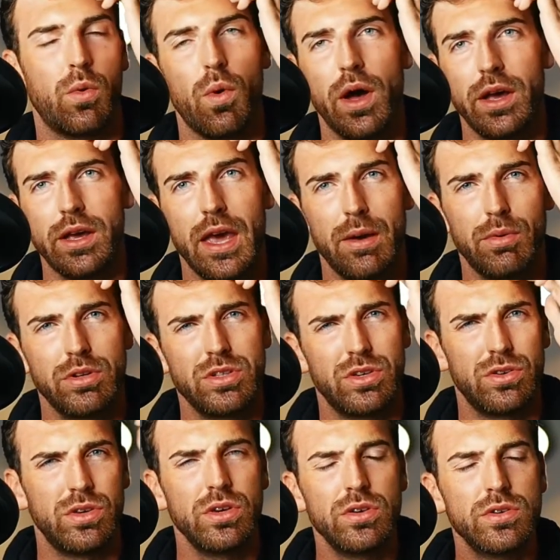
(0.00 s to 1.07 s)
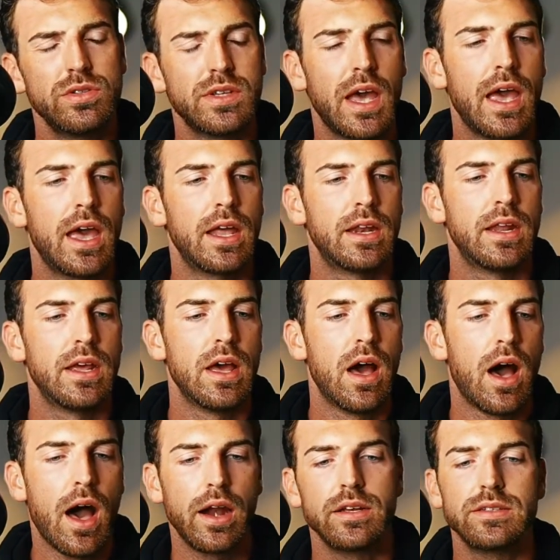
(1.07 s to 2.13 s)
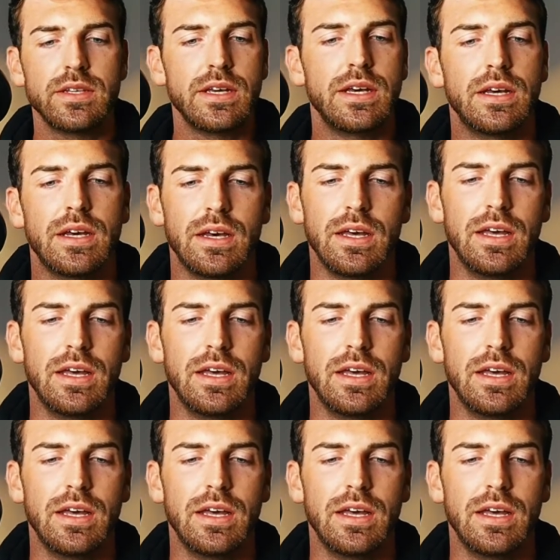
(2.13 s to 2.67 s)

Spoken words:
what camera do you use? And honestly,